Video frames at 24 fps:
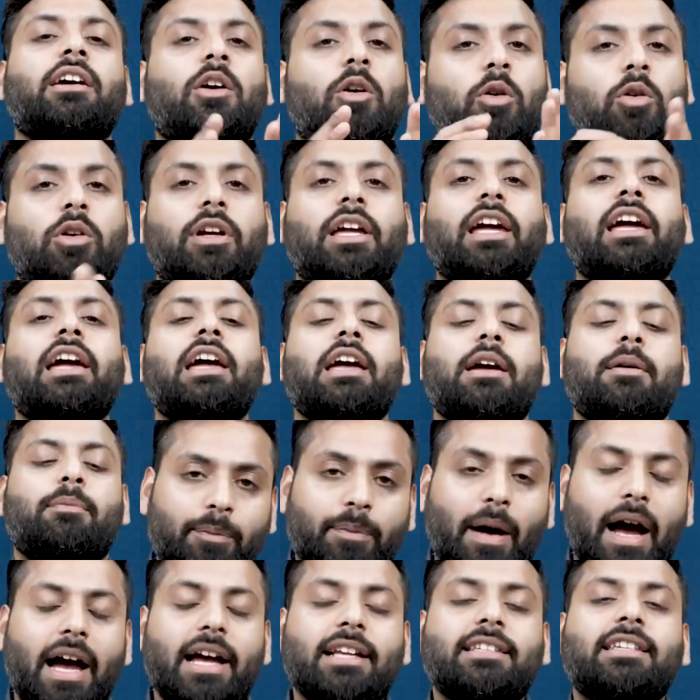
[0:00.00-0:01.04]
Okay,
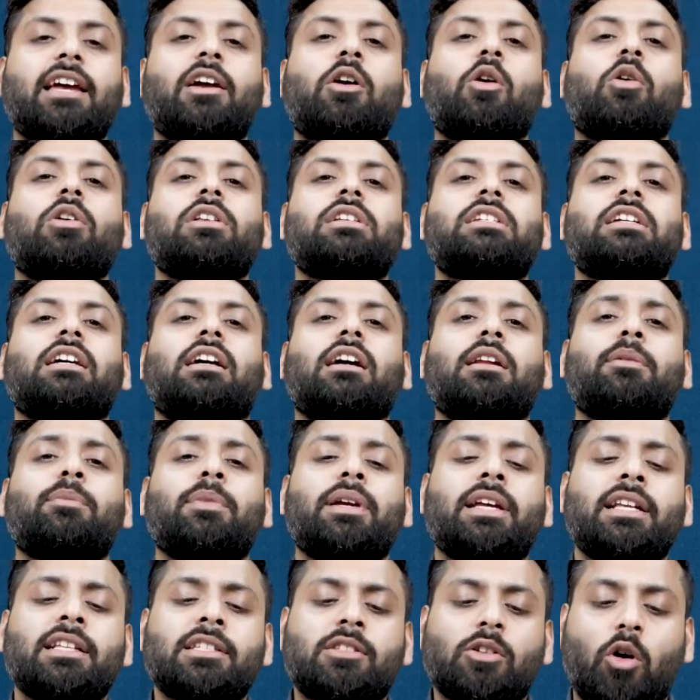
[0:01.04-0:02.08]
by psychological
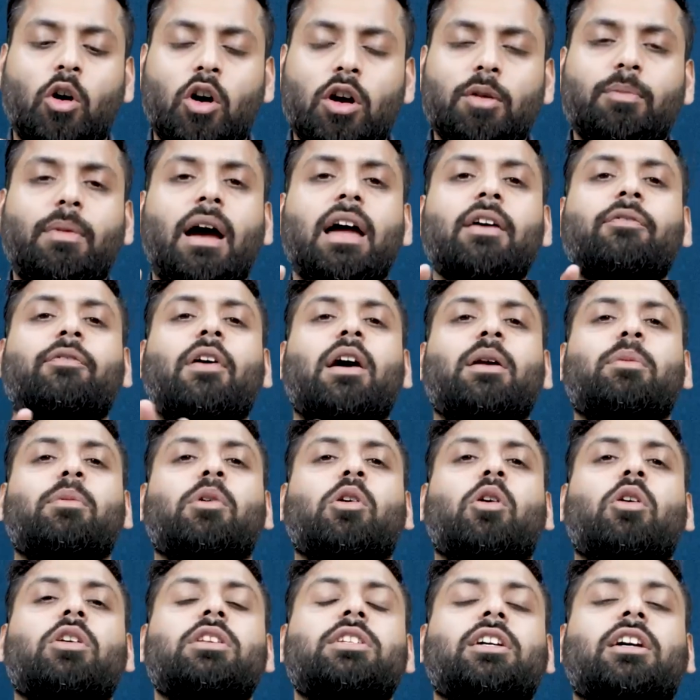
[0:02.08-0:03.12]
means or by
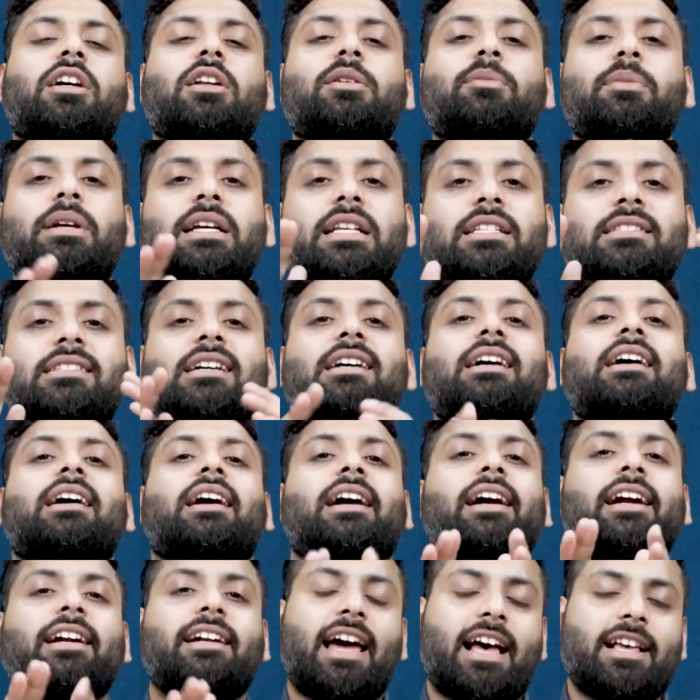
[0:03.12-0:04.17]
pharmacological means,
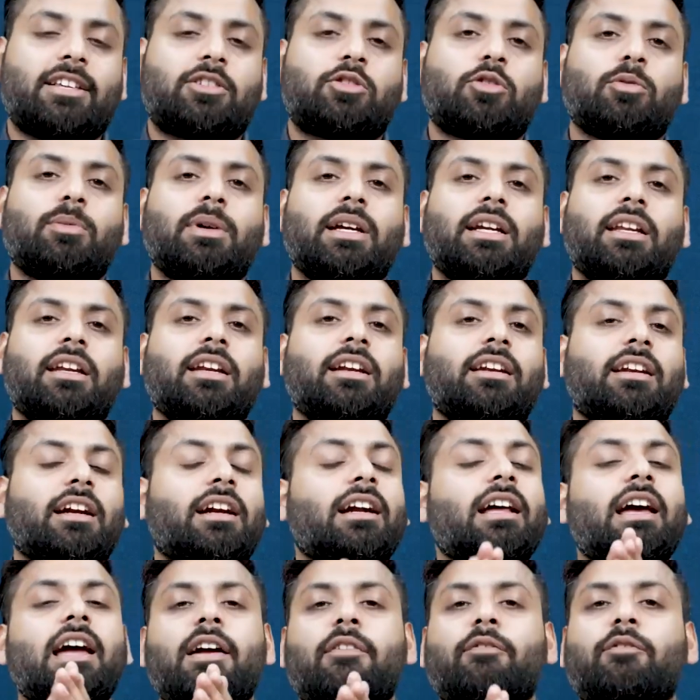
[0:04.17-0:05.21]
it has to be
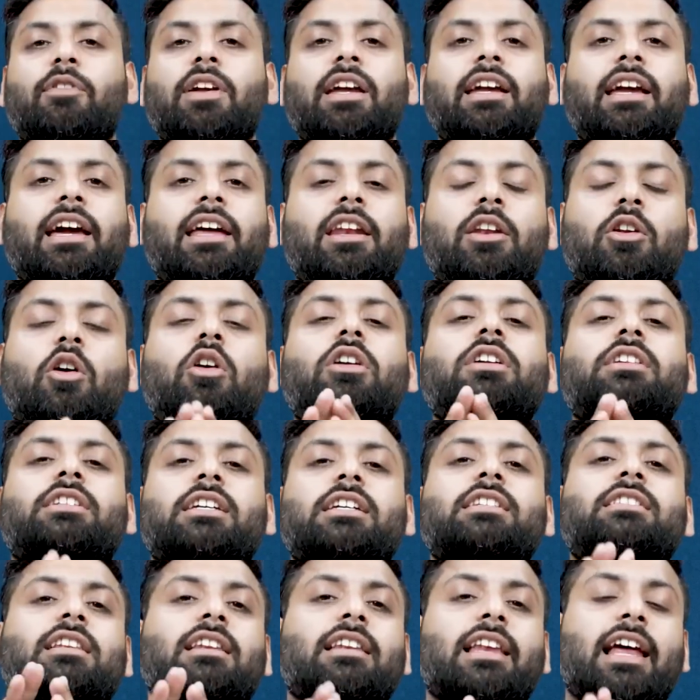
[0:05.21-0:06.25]
treated. We cannot
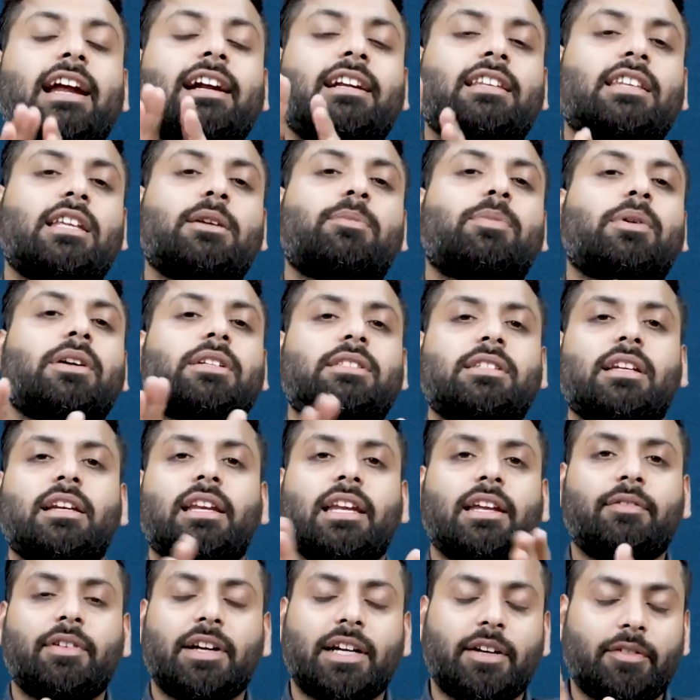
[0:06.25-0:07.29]
just let the person
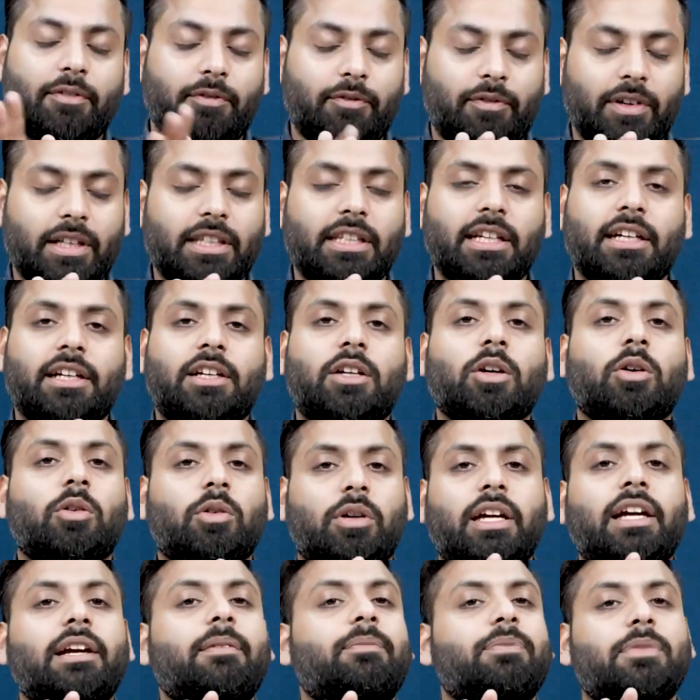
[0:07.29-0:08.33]
live it with it.
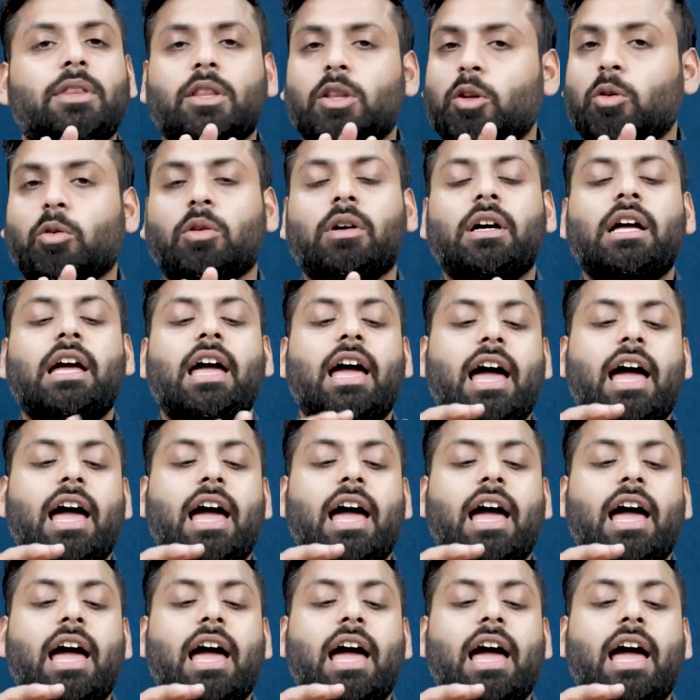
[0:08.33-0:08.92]
Okay, no.